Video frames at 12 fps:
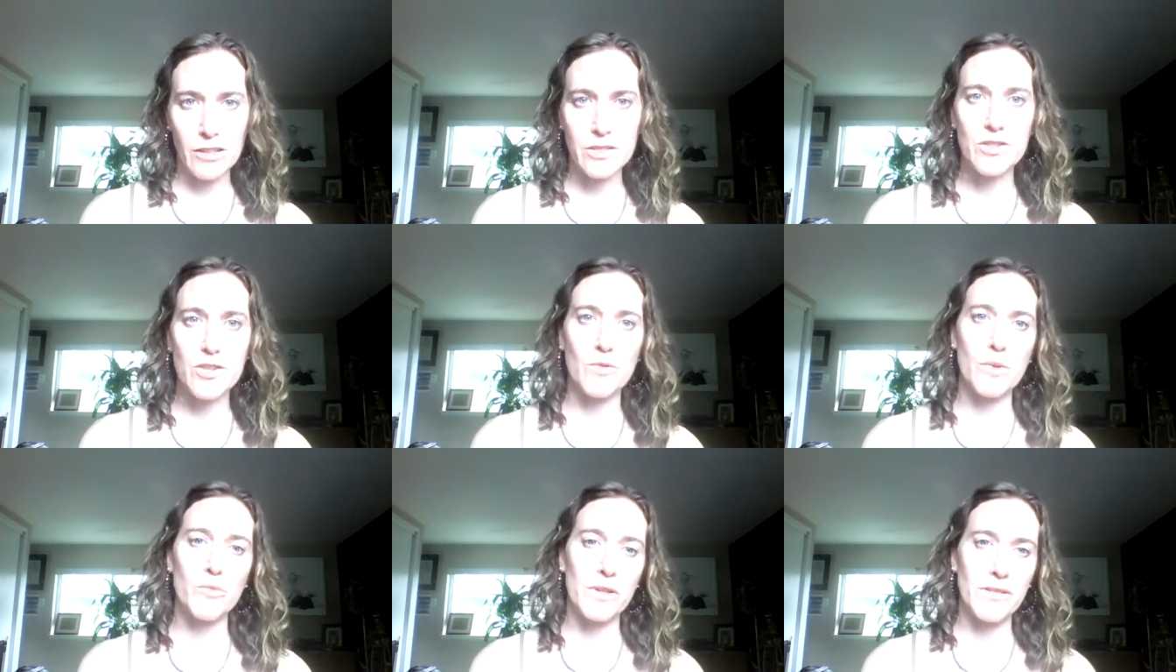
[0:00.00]
And so
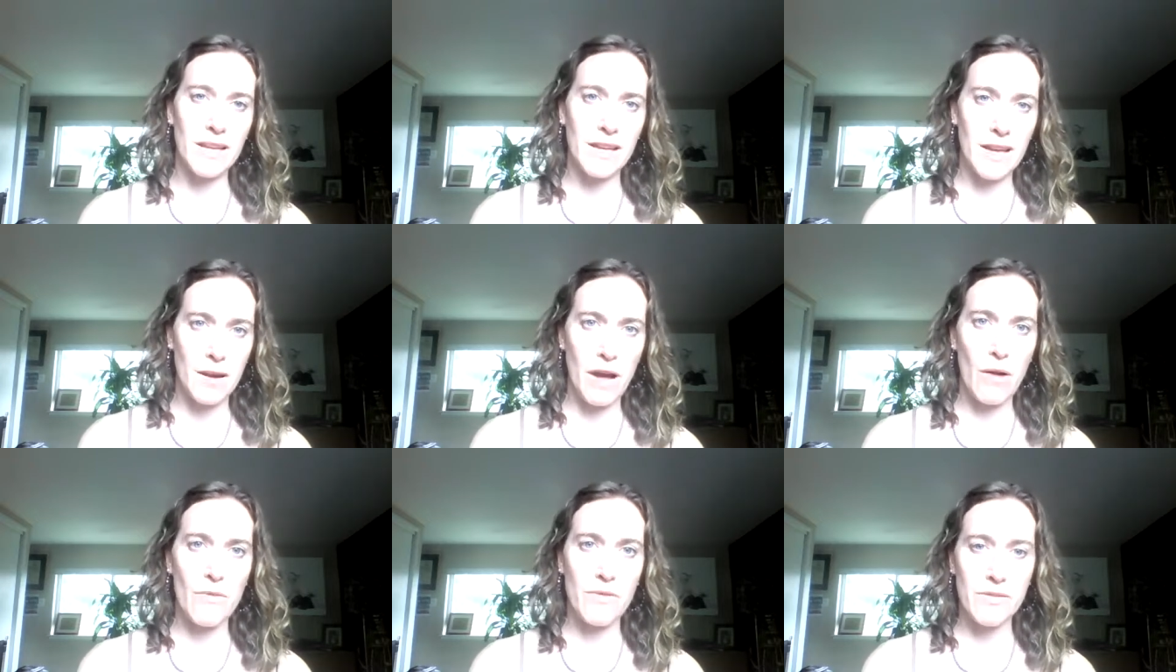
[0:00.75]
when we're thinking
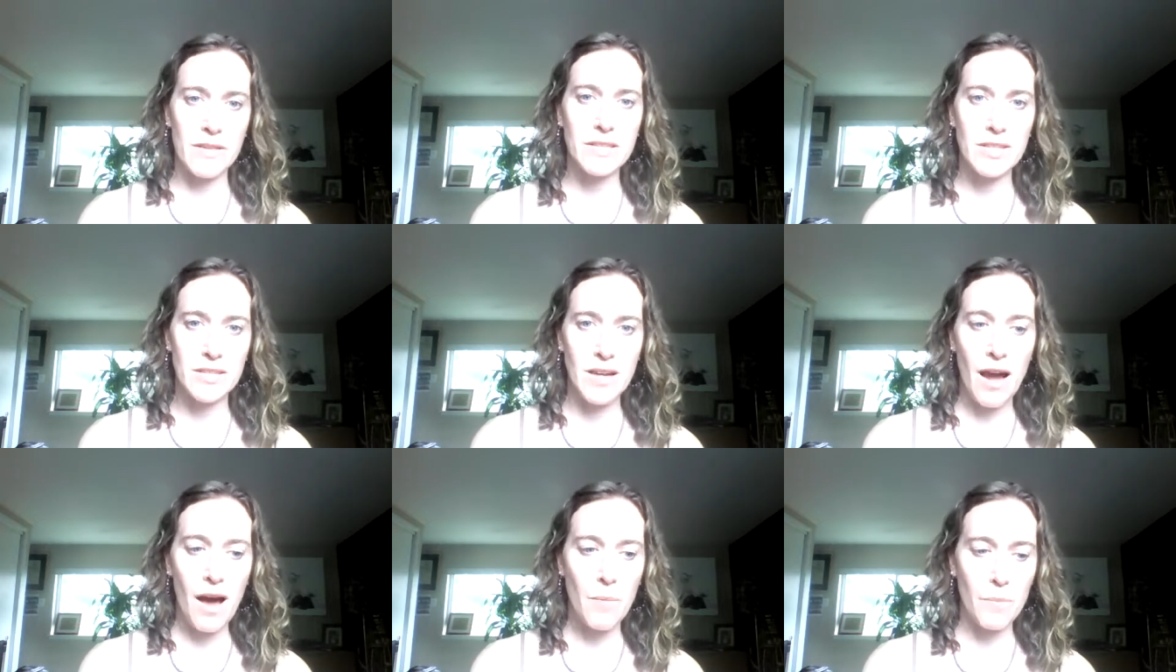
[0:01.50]
about this
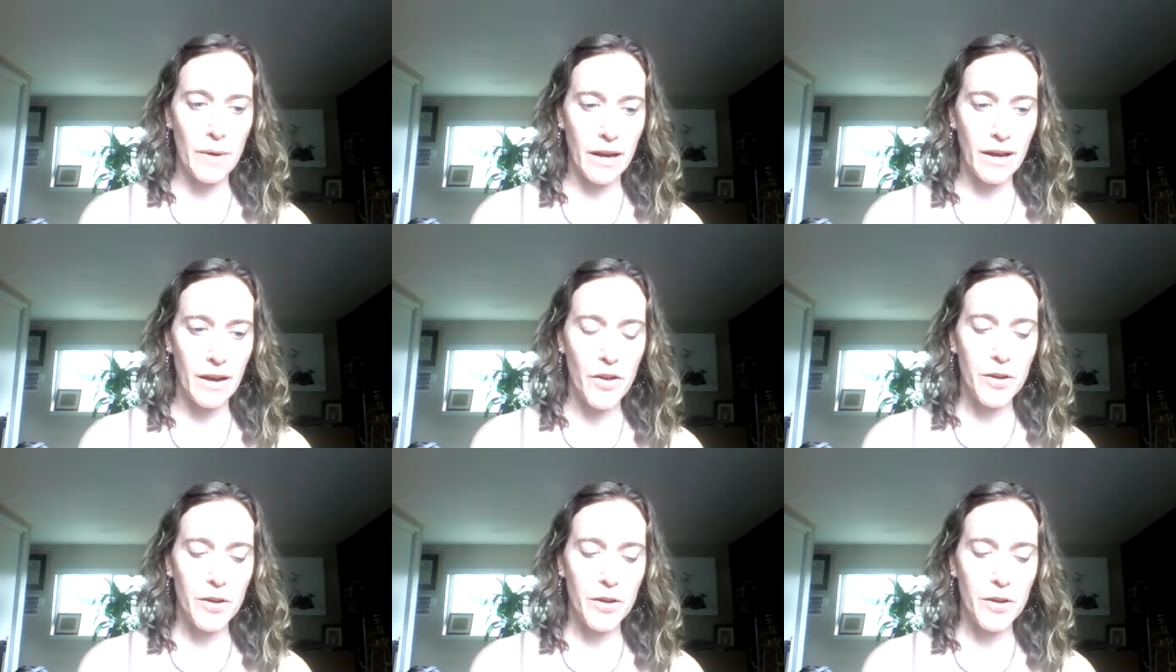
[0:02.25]
topic,